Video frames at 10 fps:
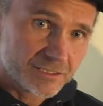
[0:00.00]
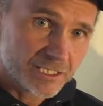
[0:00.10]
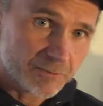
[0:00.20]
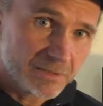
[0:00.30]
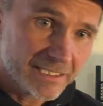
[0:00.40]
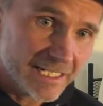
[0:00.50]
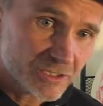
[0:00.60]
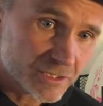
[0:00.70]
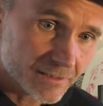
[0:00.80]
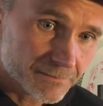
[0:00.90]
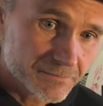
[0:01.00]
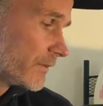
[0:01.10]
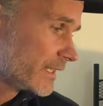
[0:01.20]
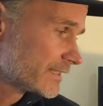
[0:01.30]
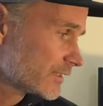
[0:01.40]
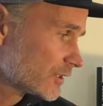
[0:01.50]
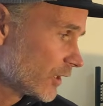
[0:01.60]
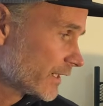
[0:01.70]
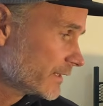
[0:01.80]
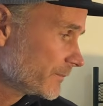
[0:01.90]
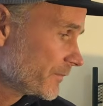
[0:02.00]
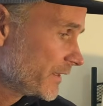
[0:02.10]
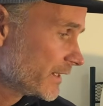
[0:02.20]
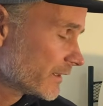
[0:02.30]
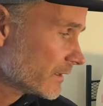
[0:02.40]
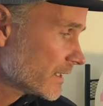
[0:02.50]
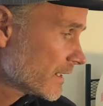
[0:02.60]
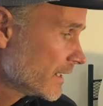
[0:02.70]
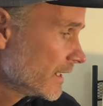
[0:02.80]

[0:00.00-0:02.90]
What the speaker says: the Chickpea Nation. Let's get started here.